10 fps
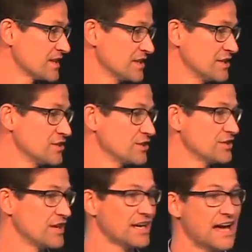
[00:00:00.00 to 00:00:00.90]

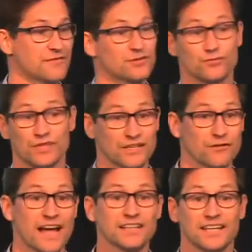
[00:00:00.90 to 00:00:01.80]
either they have to
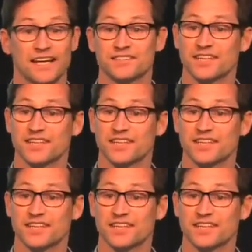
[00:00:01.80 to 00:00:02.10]
redirect and